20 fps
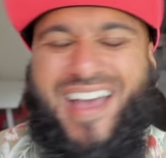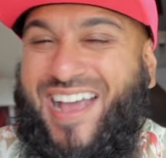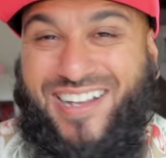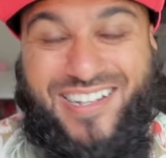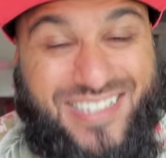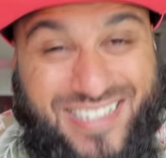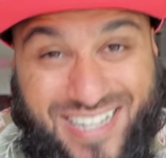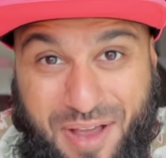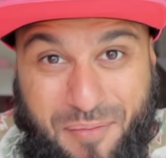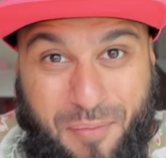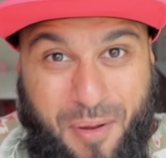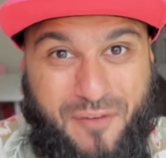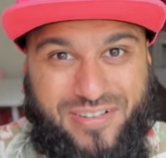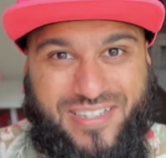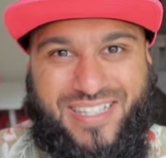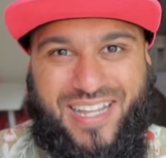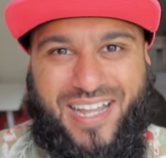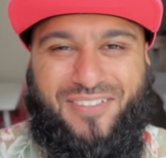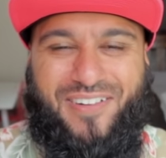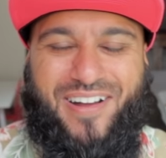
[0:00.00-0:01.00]
You see, I'm always
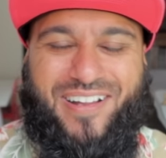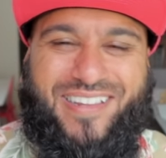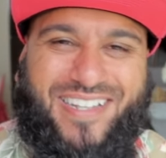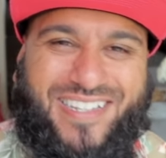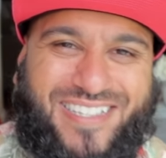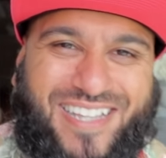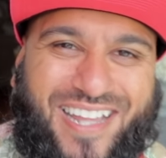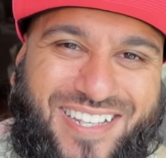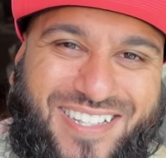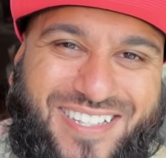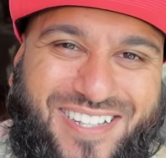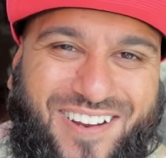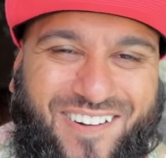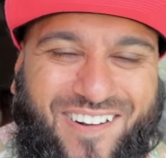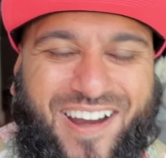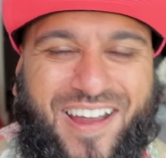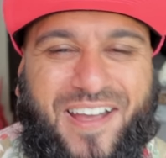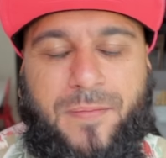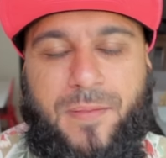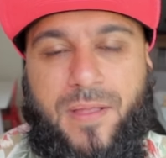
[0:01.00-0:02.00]
thinking about these things,
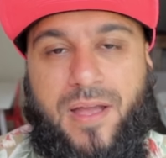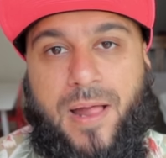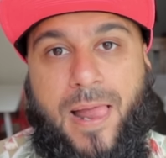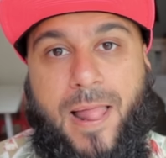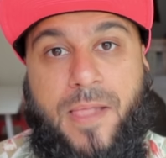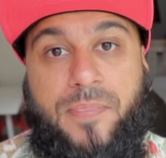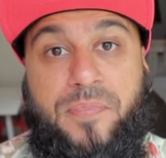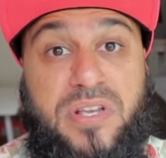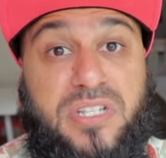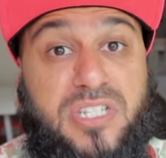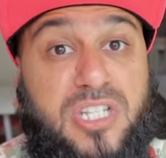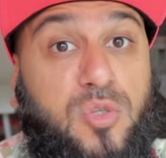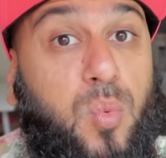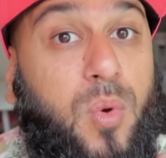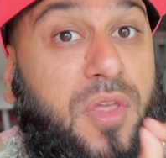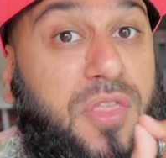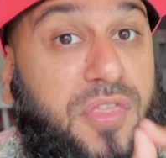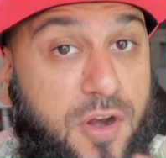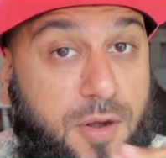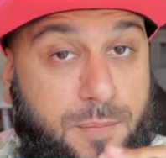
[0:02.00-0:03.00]
all right? This is
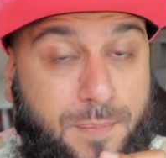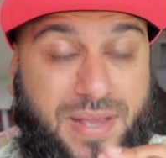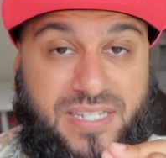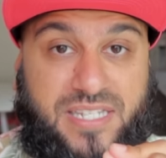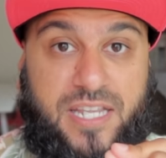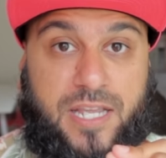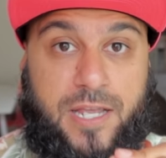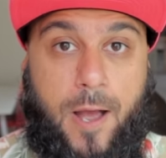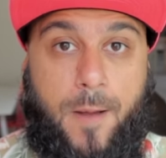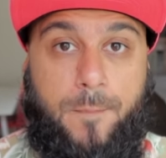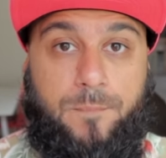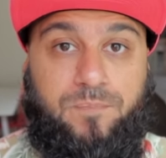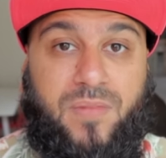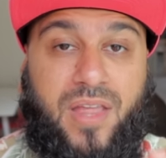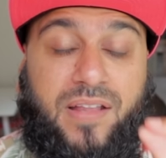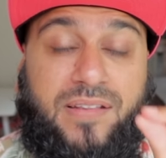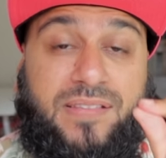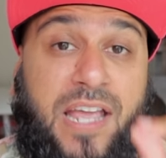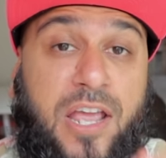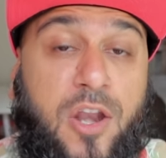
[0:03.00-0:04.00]
where they're messing up.
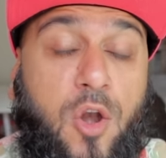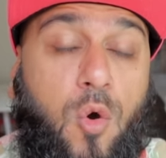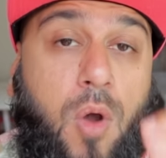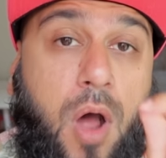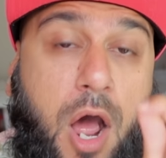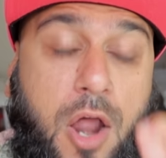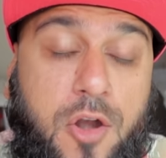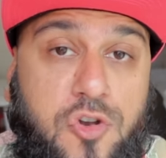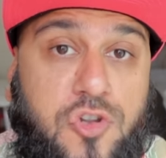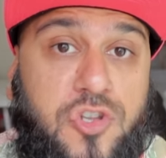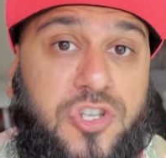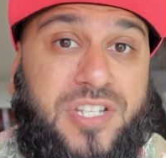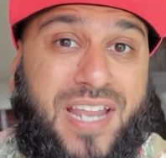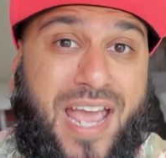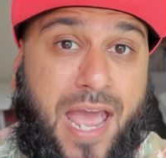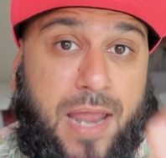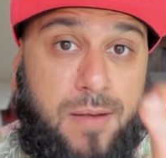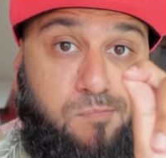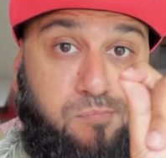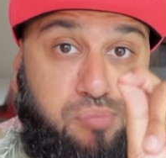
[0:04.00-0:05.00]
They don't
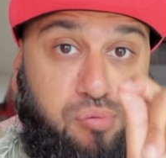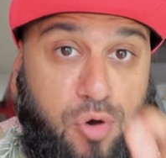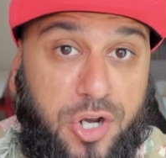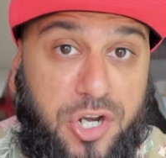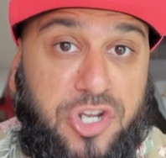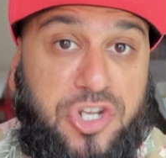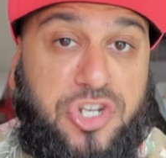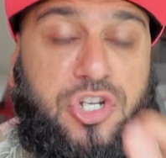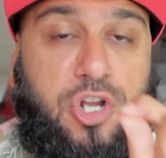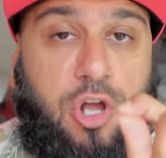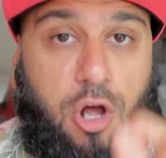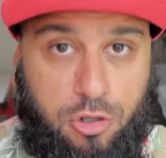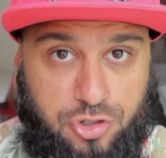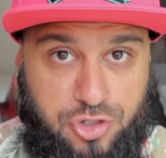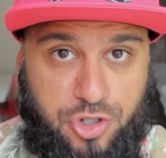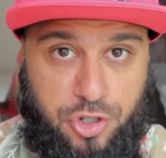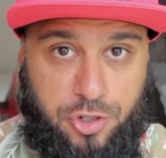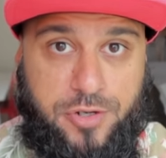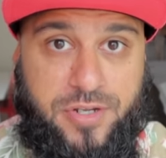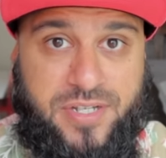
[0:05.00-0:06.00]
understand British
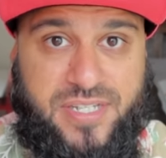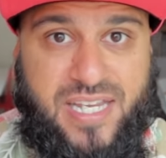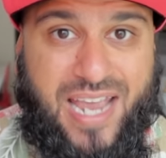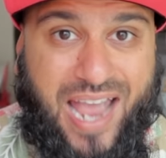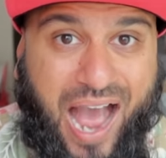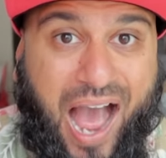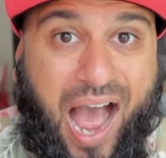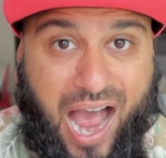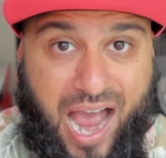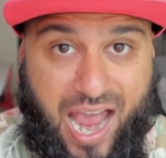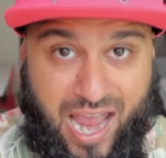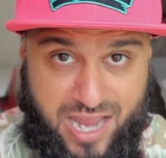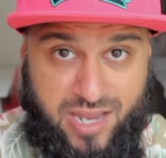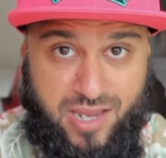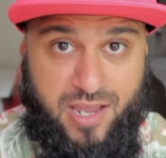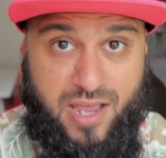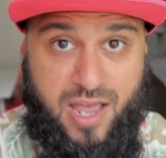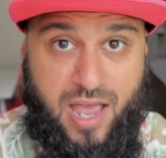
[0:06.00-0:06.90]
culture. You see, I